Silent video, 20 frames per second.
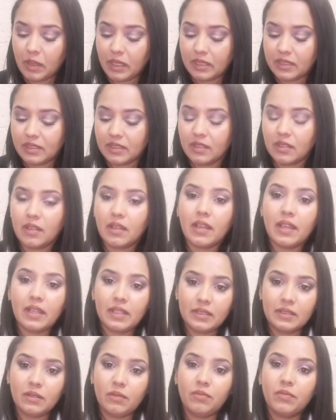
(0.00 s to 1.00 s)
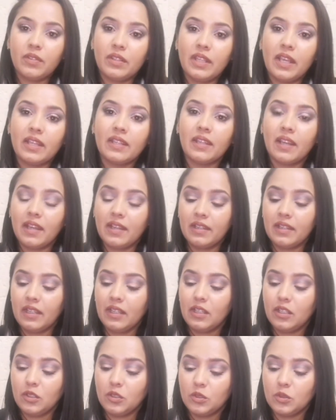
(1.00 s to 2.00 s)
But except for that, I
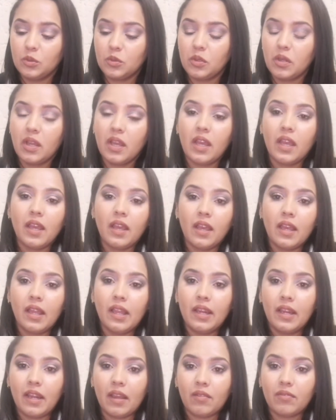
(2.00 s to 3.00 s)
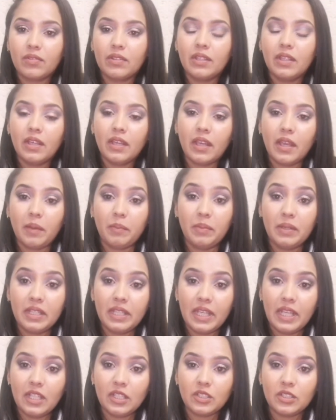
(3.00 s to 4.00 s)
really do love the
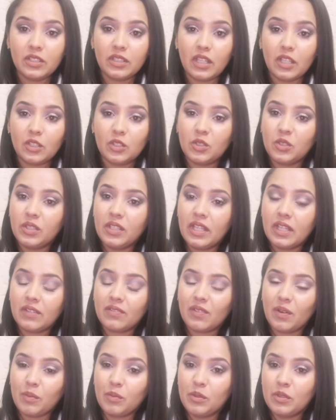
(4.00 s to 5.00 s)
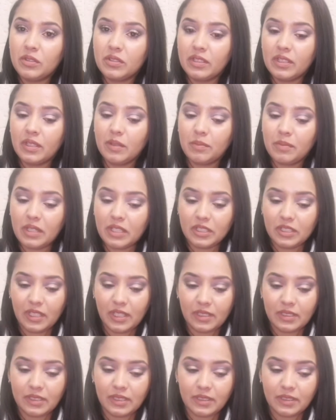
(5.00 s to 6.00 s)
application that you get from using a brush
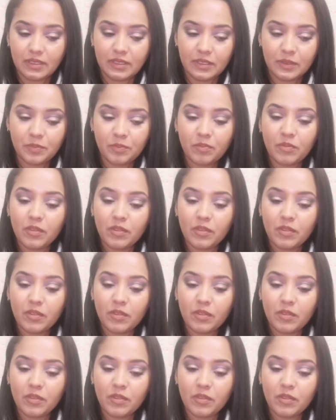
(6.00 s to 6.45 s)
like this.